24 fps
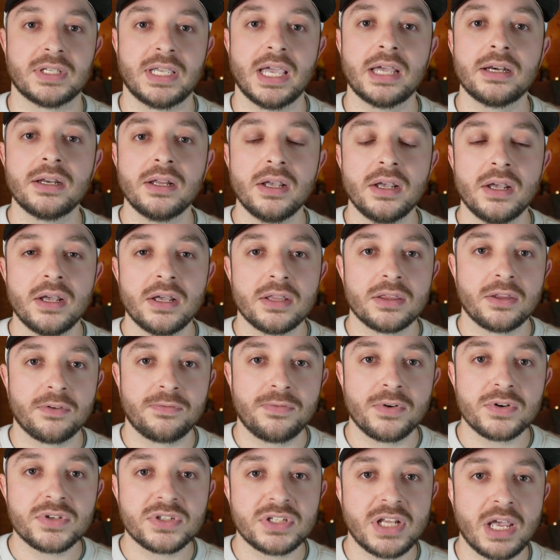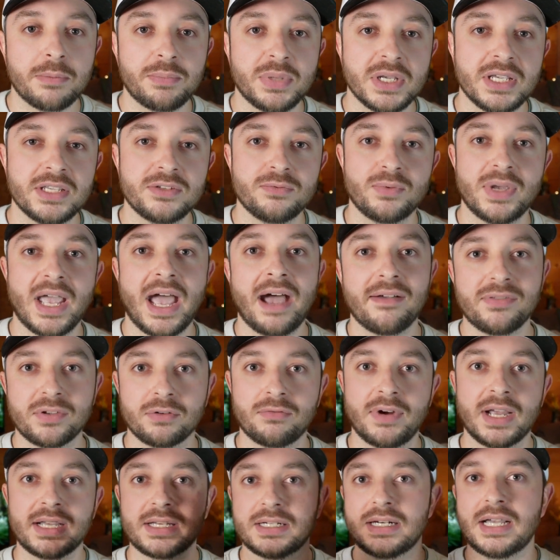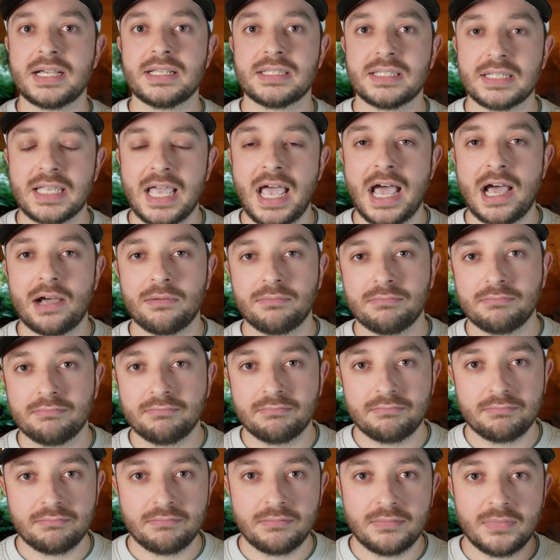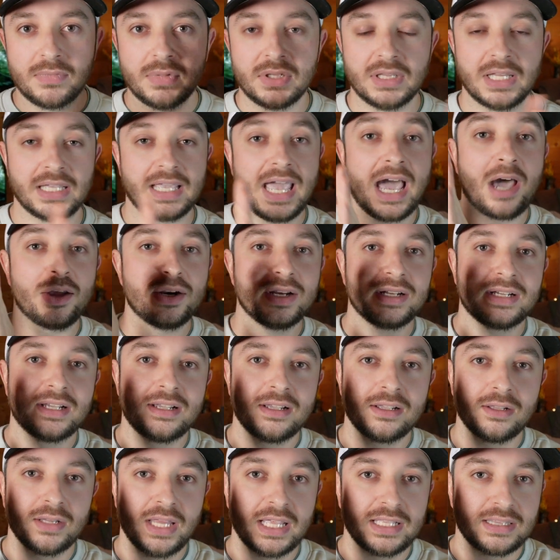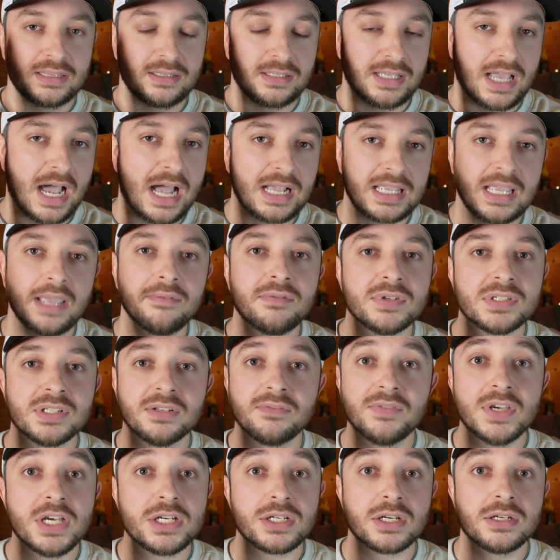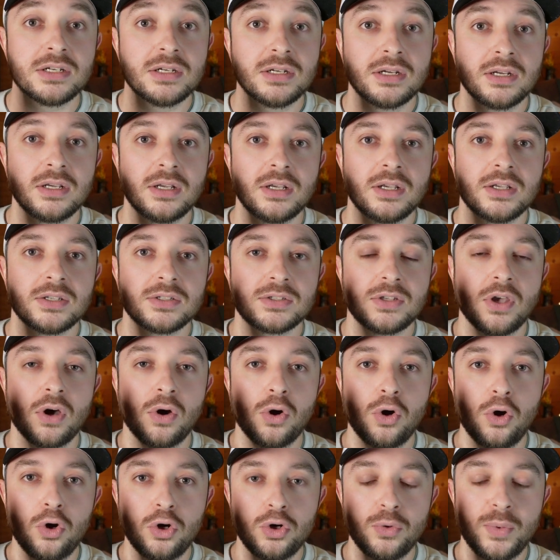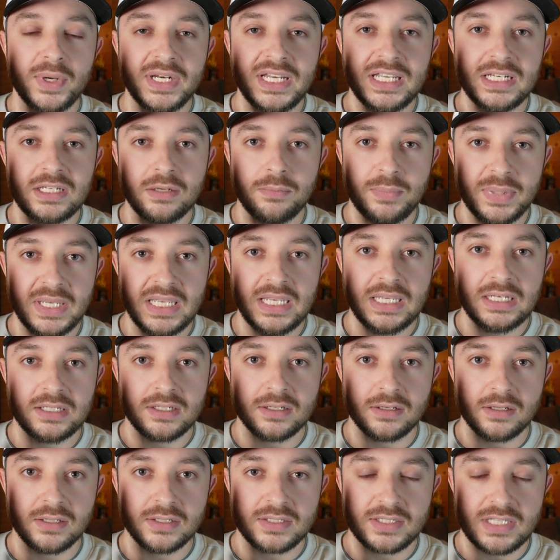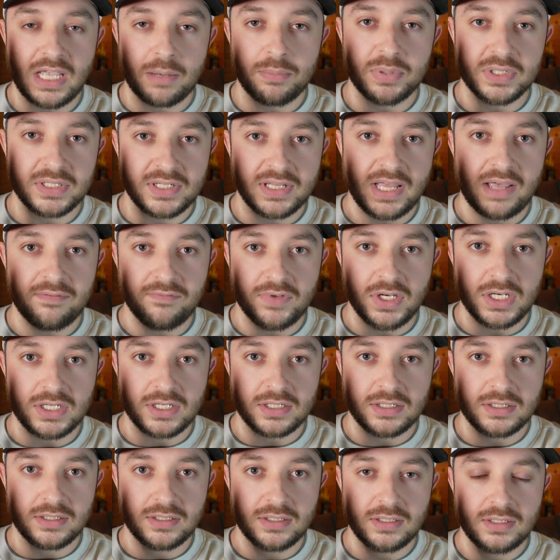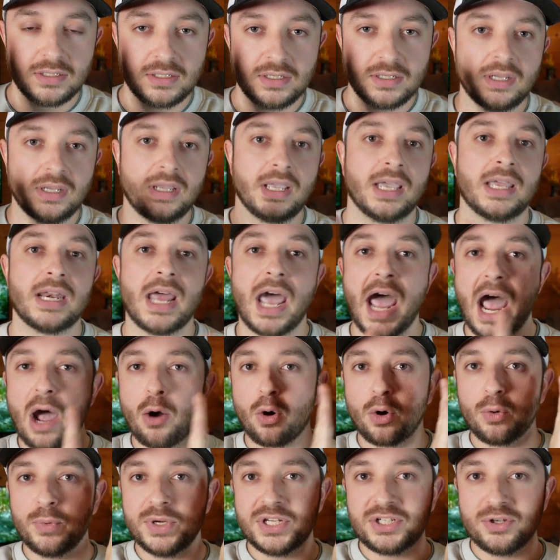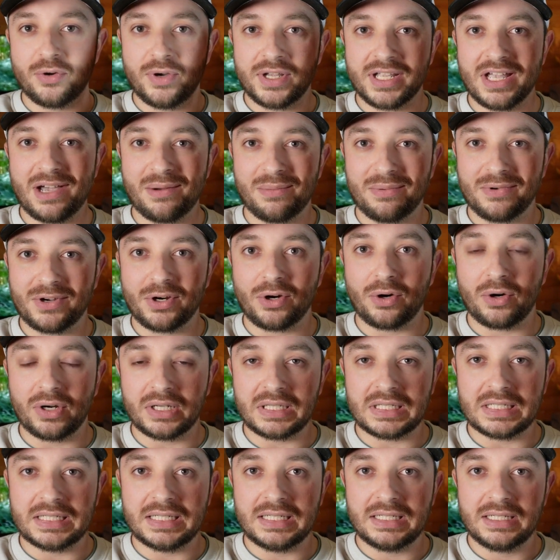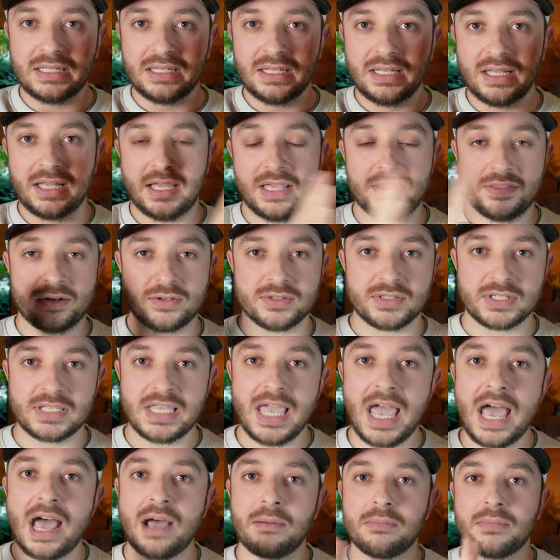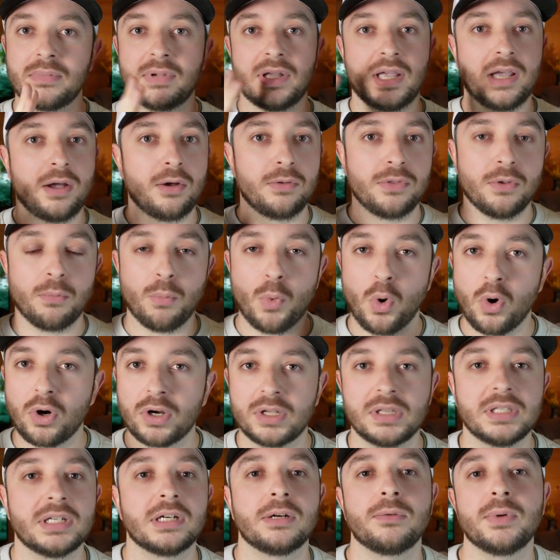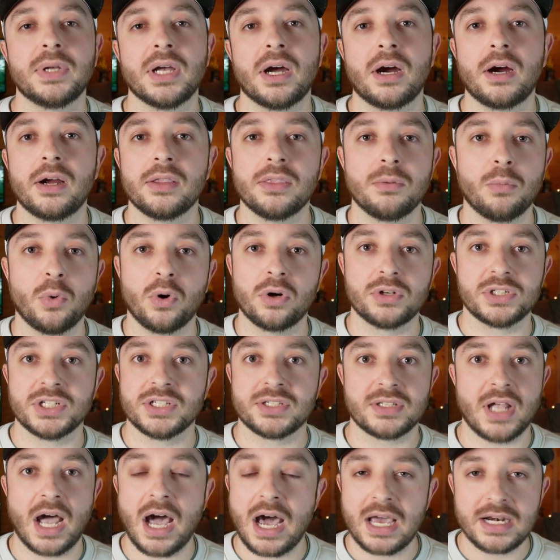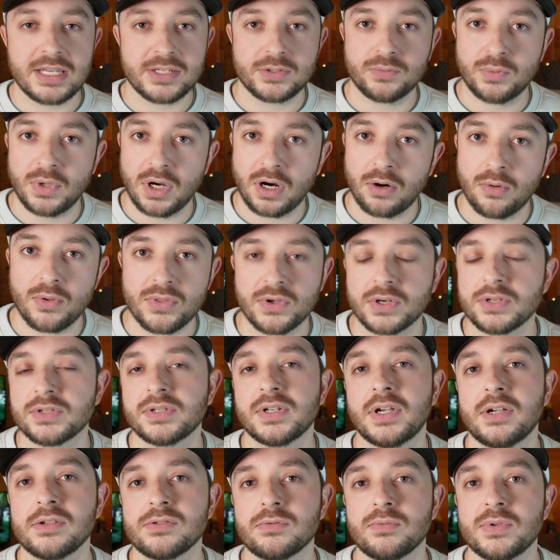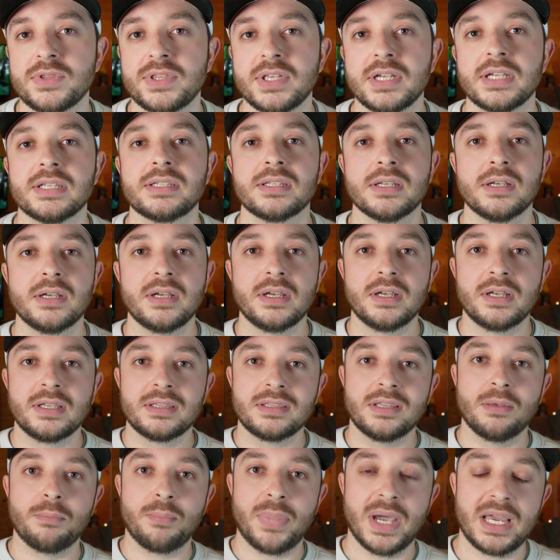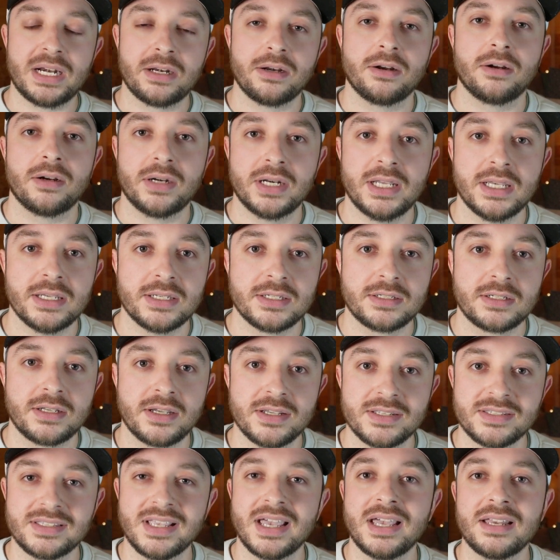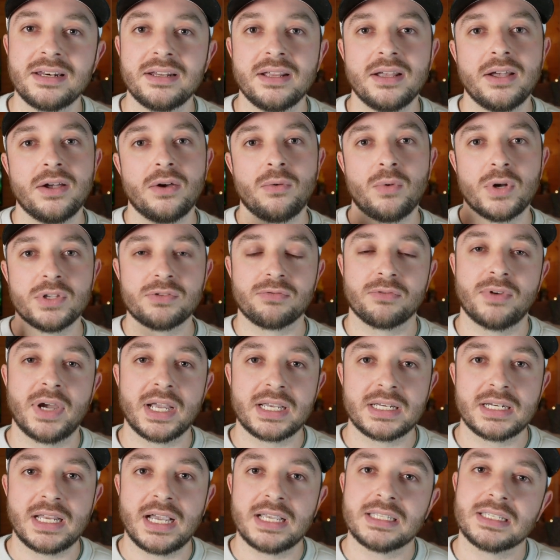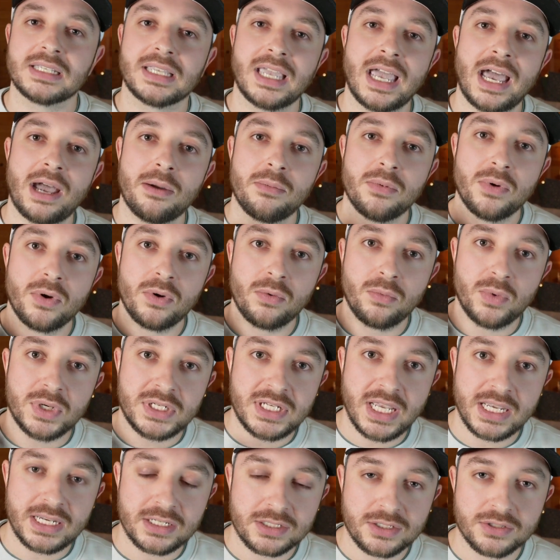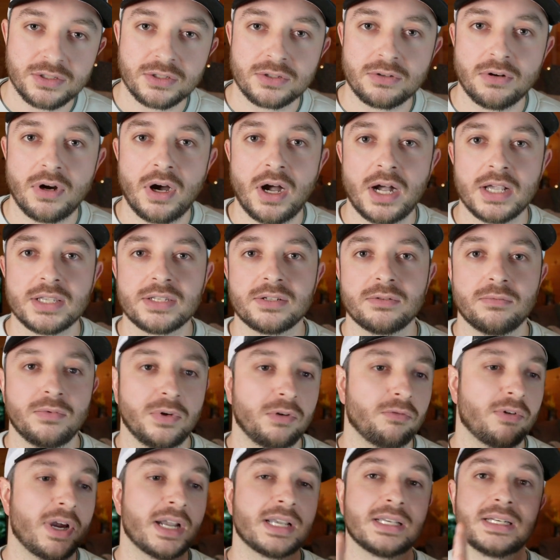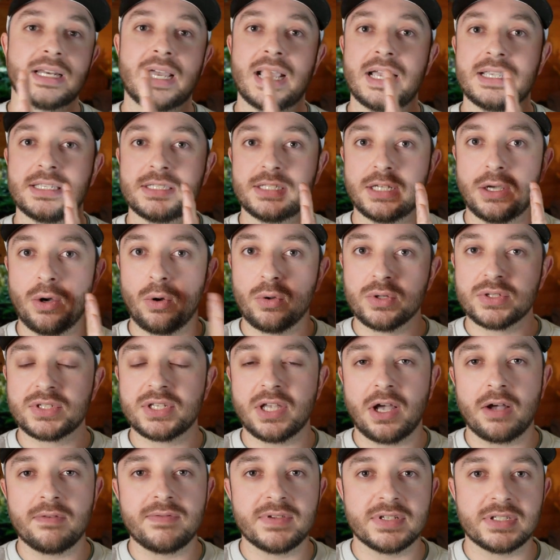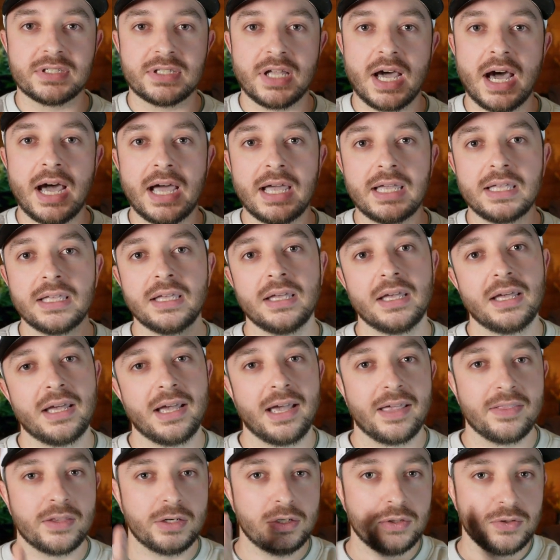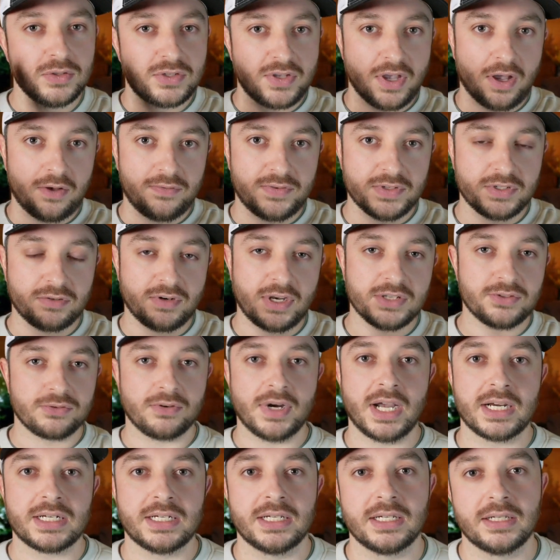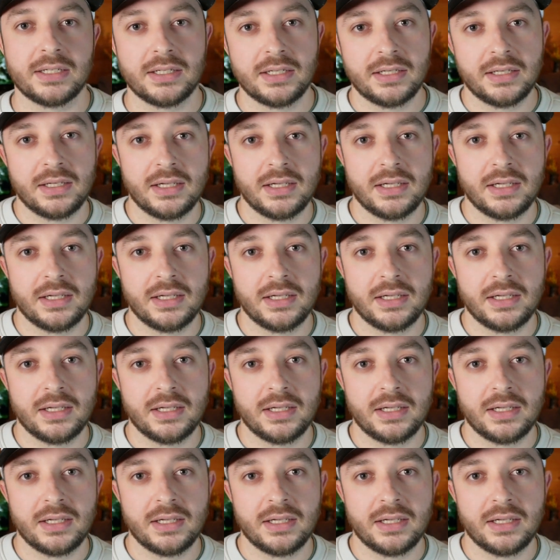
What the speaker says: Again, the first step is we have to recognize the gap. Like God gave us a vision. So who do we need to be to step into that vision? And how are we showing up currently? And there's a gap. And the more clear we are and the more just honest we are with ourselves with this, the better it is. Because then once we recognize the gap, we take it to the cross, we recognize the old self is dying and the new self is resurrecting.